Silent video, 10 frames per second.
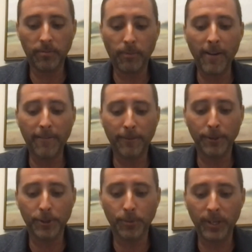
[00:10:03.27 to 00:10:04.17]
my
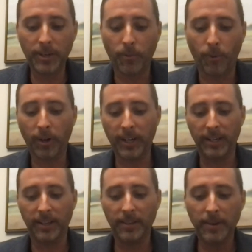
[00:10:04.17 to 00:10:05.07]
first week
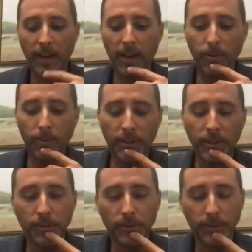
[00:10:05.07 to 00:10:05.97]
working with
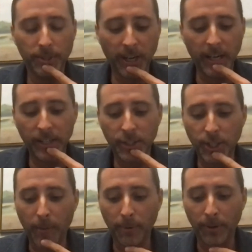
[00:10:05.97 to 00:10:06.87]
you, Jay, at
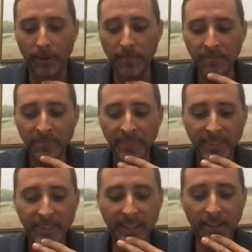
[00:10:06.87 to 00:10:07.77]
Shepherd,
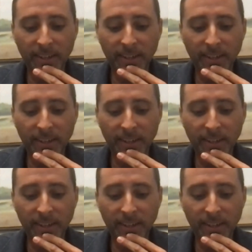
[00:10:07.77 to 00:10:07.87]
you